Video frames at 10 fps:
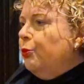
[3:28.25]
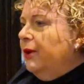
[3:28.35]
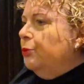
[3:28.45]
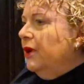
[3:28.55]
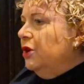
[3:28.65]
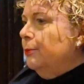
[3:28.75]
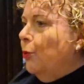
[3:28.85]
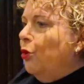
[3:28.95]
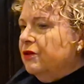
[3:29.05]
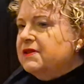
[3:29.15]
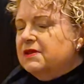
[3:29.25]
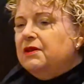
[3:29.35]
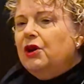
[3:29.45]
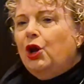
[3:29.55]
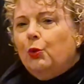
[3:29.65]
when William Morris
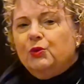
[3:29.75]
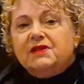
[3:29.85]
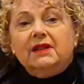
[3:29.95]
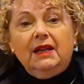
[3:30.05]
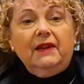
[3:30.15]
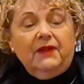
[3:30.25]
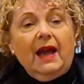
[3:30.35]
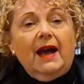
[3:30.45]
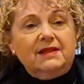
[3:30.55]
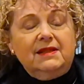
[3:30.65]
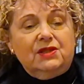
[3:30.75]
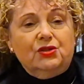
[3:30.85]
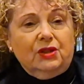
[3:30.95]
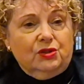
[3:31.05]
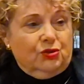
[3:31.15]
was leading the
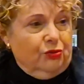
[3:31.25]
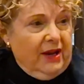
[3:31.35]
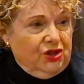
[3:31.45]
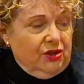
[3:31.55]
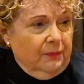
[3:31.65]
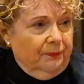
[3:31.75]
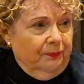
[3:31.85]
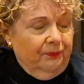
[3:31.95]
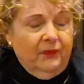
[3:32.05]
artistic direction.